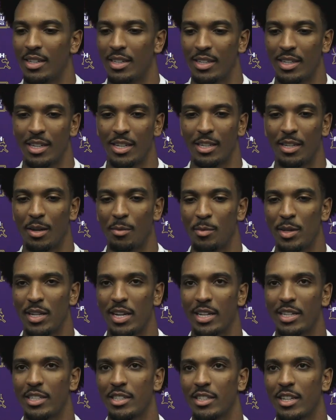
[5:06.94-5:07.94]
Yeah, I mean,
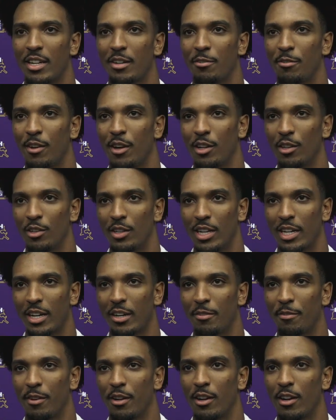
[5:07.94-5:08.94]
they just got to follow, they got
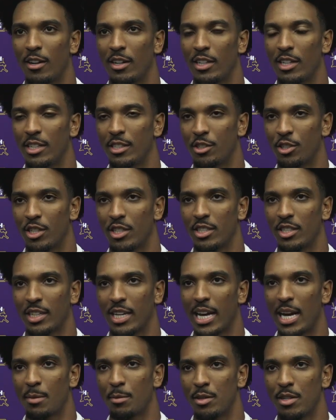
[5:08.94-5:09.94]
to follow our lead, trust the
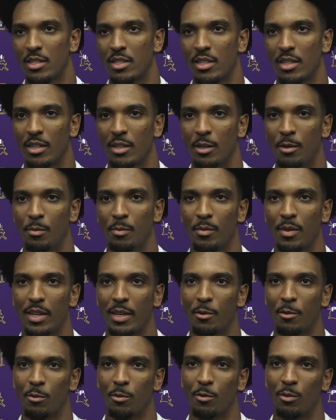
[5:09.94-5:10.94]
captains,
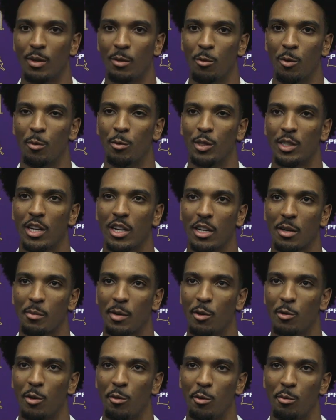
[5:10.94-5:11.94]
and what we're talking
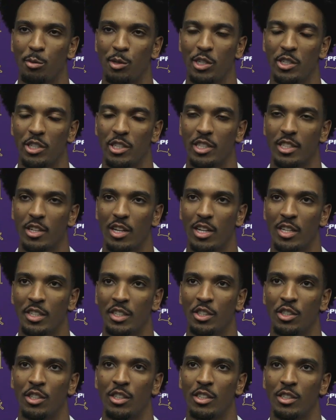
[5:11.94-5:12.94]
about, what we're preaching,
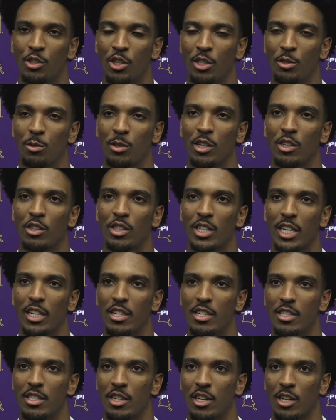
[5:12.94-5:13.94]
trust what Coach
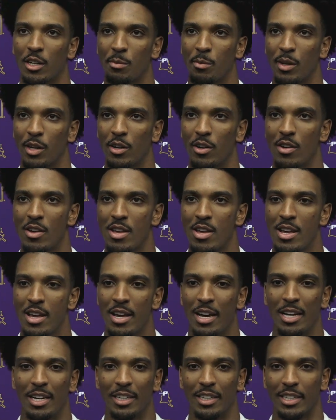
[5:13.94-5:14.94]
Kelly is talking about,
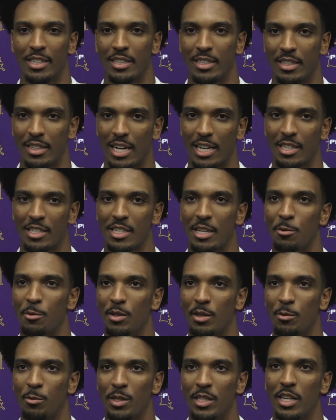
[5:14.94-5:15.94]
because like I said,
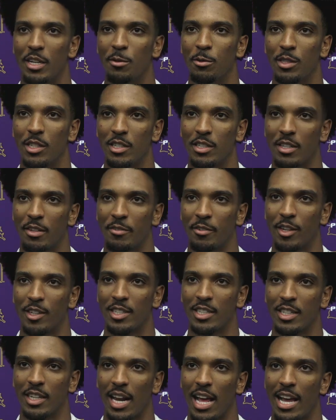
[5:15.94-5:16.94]
we dealt with this
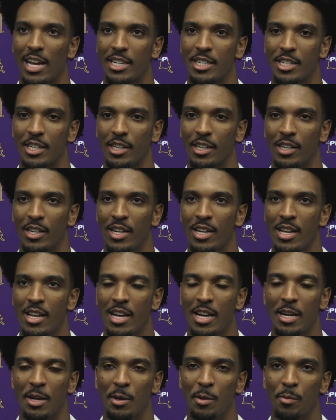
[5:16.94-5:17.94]
adversity last year,
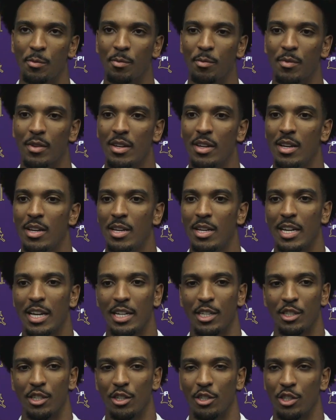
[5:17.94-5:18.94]
and
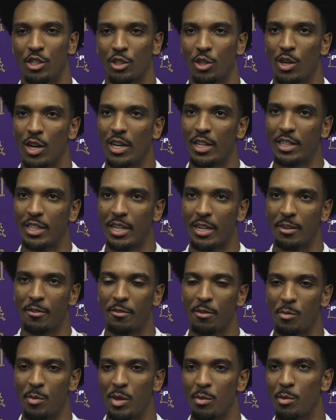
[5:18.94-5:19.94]
you know, just going out there, and
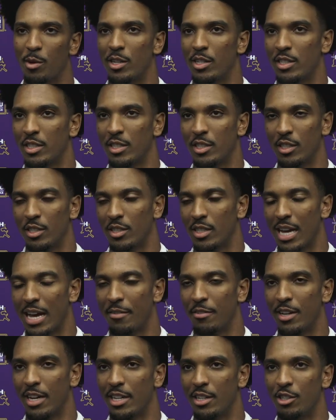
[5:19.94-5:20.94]
for me personally, just
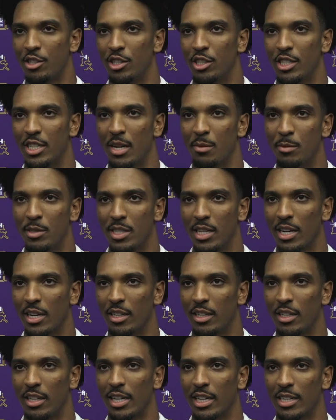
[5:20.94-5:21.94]
having that do your job
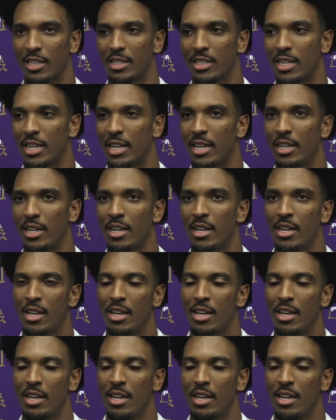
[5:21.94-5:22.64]
mentality. Like I said,